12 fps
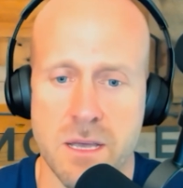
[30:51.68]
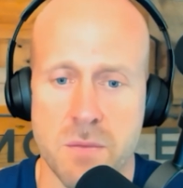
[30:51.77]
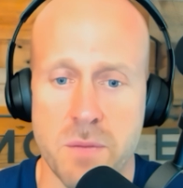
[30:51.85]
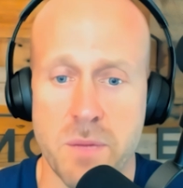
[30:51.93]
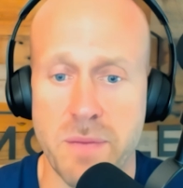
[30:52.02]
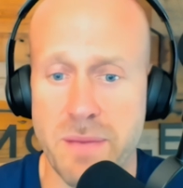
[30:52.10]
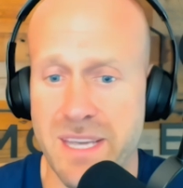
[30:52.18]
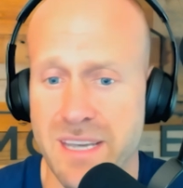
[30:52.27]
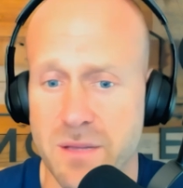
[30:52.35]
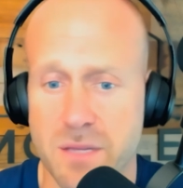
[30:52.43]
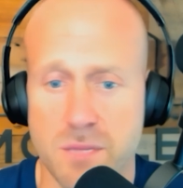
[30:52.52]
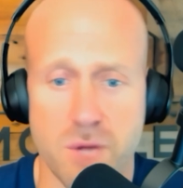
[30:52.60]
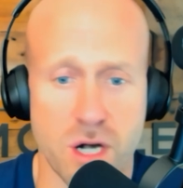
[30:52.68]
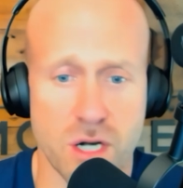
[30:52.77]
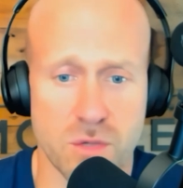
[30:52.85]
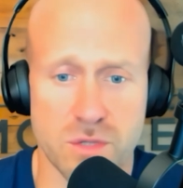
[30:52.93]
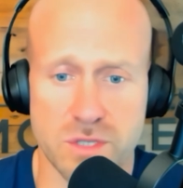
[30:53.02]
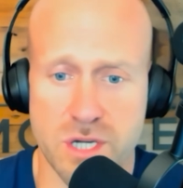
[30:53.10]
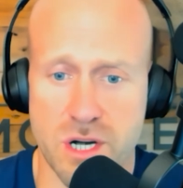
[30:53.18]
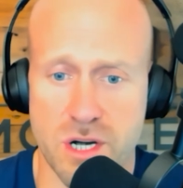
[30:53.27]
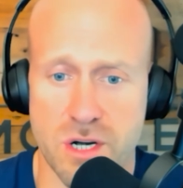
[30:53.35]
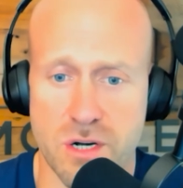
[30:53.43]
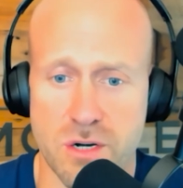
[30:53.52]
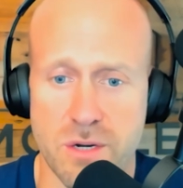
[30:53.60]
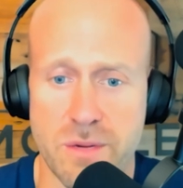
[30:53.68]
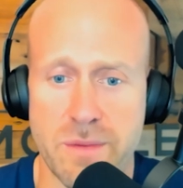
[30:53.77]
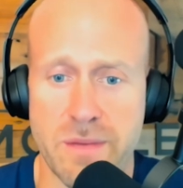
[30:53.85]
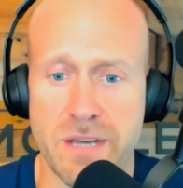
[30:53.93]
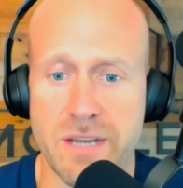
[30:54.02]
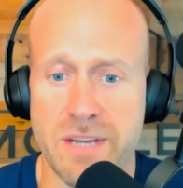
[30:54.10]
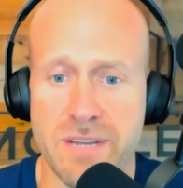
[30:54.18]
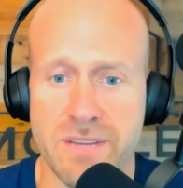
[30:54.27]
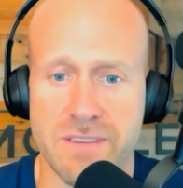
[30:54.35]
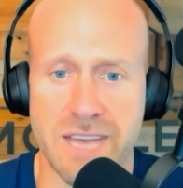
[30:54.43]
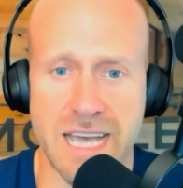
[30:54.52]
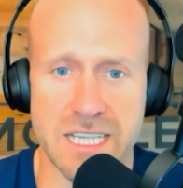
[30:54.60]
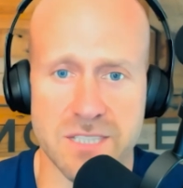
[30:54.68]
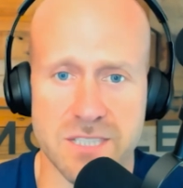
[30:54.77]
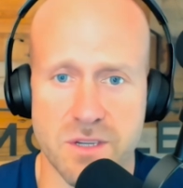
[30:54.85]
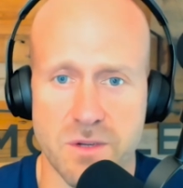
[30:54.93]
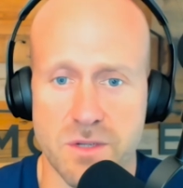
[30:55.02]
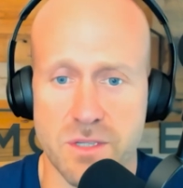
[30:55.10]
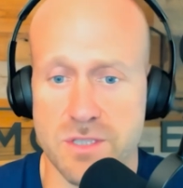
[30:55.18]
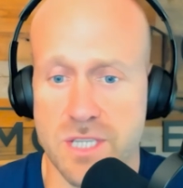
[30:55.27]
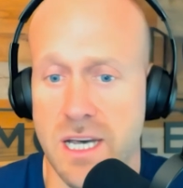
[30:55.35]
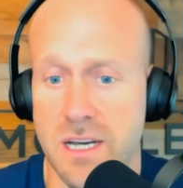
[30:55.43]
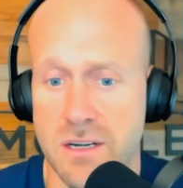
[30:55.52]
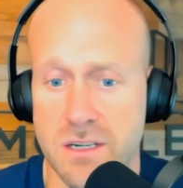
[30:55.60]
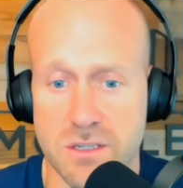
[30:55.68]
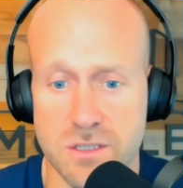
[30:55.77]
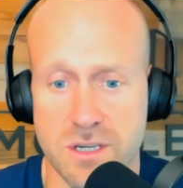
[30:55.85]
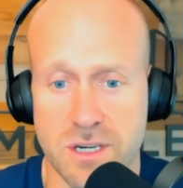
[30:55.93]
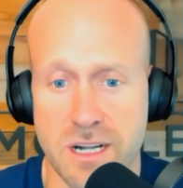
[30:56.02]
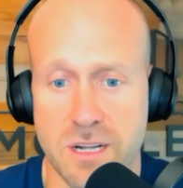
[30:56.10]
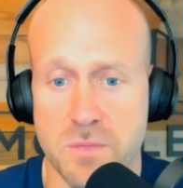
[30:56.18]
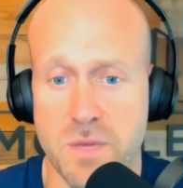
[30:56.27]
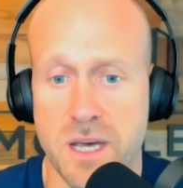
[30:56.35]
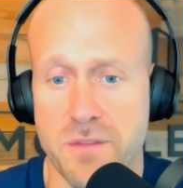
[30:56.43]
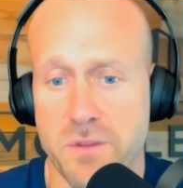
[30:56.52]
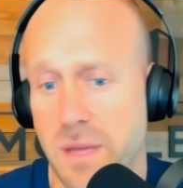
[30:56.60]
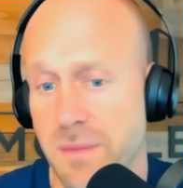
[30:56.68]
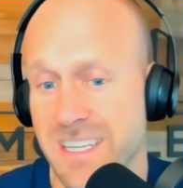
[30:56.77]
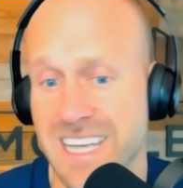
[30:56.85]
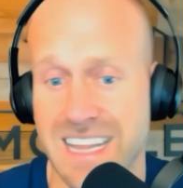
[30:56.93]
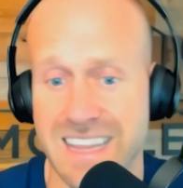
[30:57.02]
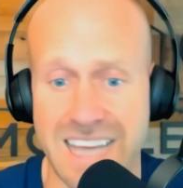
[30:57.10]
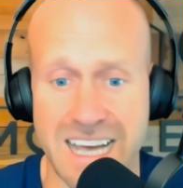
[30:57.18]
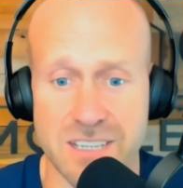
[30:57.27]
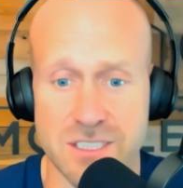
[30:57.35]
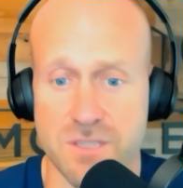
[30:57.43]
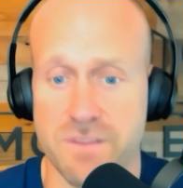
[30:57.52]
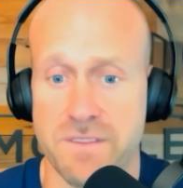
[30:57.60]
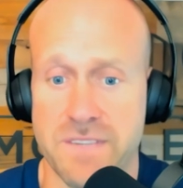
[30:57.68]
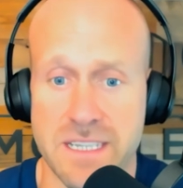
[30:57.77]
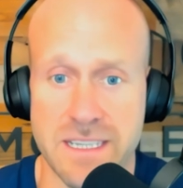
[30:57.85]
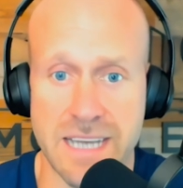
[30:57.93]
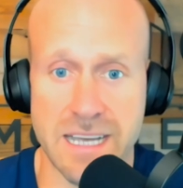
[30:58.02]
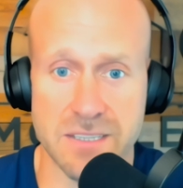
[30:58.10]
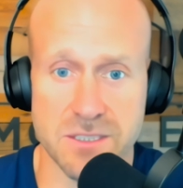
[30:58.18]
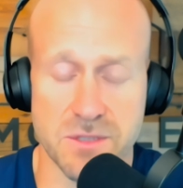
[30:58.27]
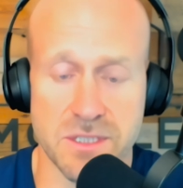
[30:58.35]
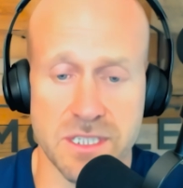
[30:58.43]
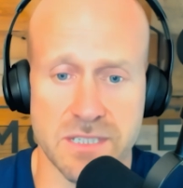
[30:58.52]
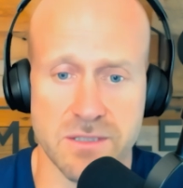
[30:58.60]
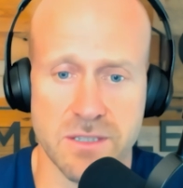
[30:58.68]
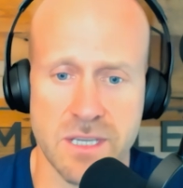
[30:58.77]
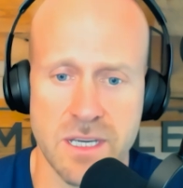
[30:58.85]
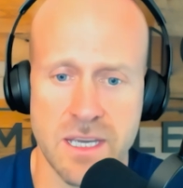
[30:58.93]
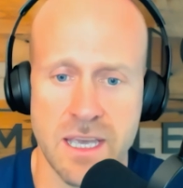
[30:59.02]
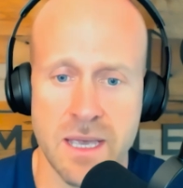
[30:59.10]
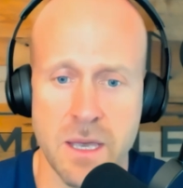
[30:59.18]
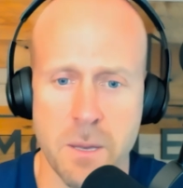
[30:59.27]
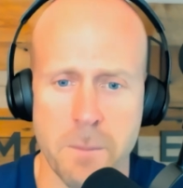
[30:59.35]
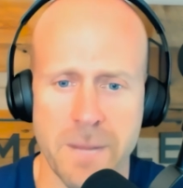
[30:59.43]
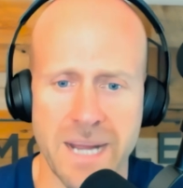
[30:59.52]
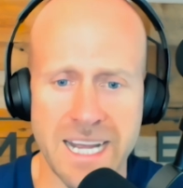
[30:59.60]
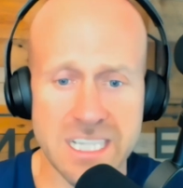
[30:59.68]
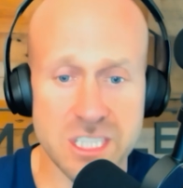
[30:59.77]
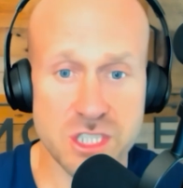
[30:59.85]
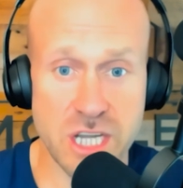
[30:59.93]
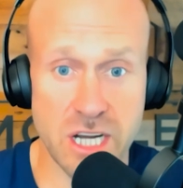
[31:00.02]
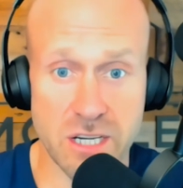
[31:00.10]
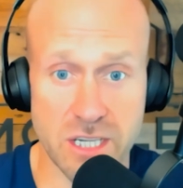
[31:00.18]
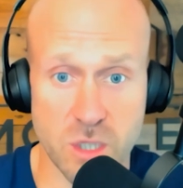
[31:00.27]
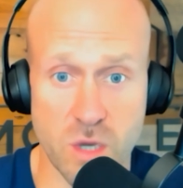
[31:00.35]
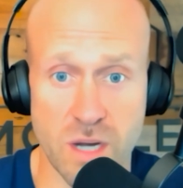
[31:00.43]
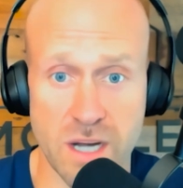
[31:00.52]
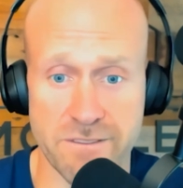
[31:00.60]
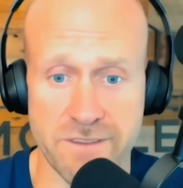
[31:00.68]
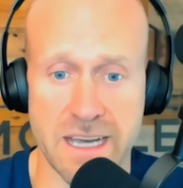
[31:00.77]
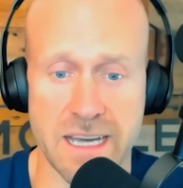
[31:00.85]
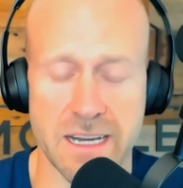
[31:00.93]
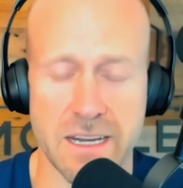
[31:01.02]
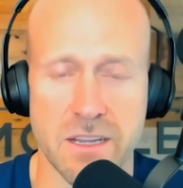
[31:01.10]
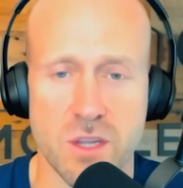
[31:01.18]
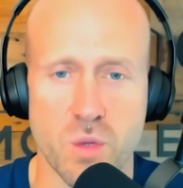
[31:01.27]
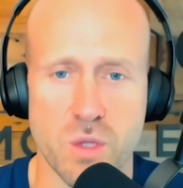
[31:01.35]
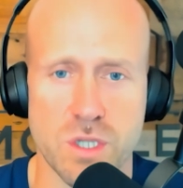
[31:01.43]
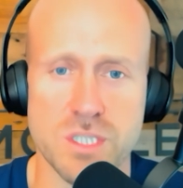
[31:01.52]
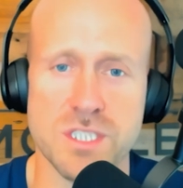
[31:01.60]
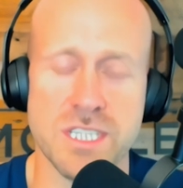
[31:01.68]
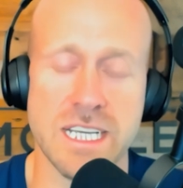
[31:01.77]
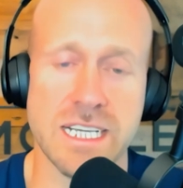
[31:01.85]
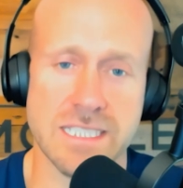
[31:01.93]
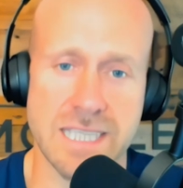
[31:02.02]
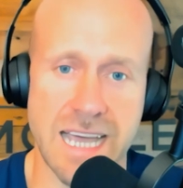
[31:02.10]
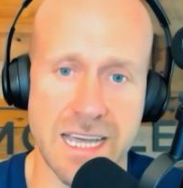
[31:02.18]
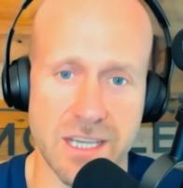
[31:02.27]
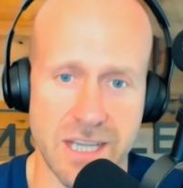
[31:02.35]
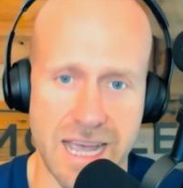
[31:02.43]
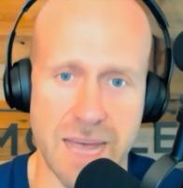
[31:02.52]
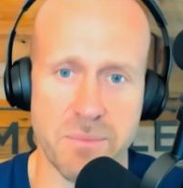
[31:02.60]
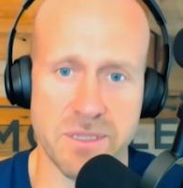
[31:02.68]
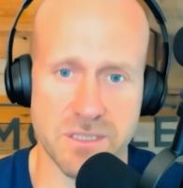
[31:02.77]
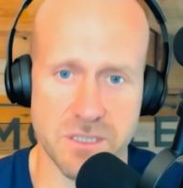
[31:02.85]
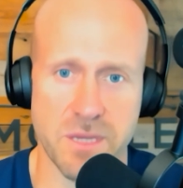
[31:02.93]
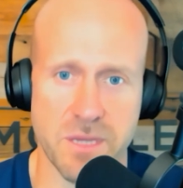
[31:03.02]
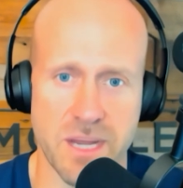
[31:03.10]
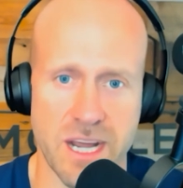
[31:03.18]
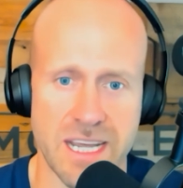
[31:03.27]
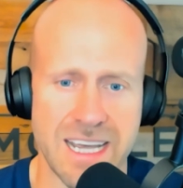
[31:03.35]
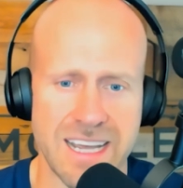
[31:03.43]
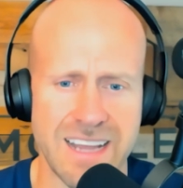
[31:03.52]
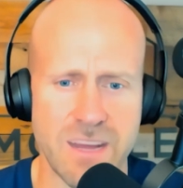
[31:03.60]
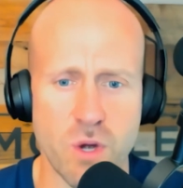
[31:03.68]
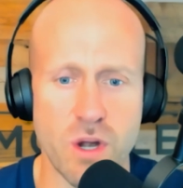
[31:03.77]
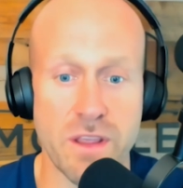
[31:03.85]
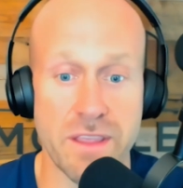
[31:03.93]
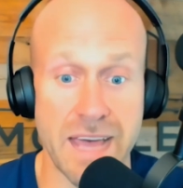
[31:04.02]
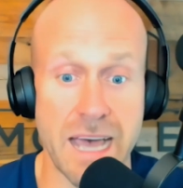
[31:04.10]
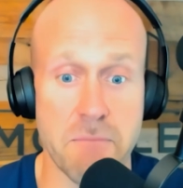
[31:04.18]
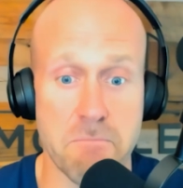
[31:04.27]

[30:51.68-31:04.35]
But maybe the market will turn, or maybe I'll negative cash flow and lose $100 or $200 a month, or maybe $10,000 or $15,000 on the deal. But I can generally quantify the worst things that could happen to me, right? And they weren't that